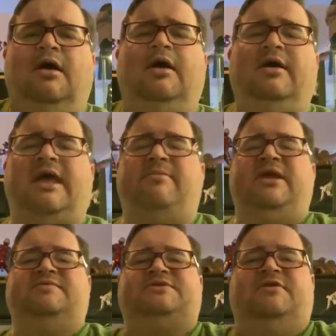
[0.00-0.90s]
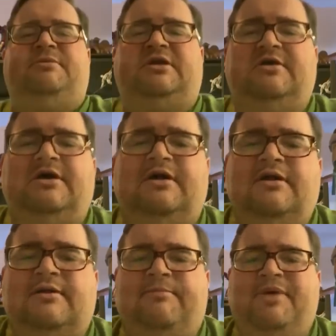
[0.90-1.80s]
Yeah, meetup's going to be good.
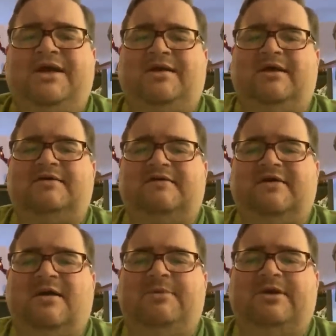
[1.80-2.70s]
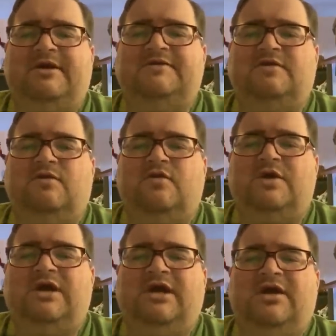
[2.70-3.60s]
The big collecting topic is
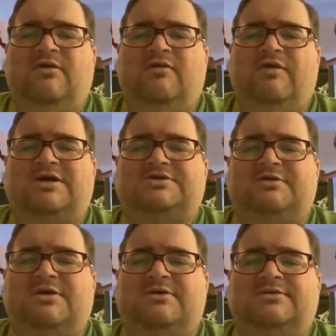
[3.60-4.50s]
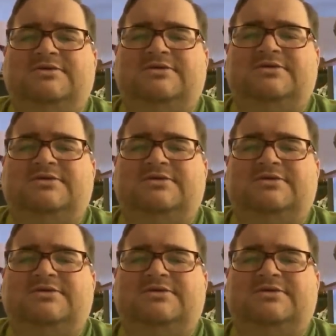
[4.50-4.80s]
retros.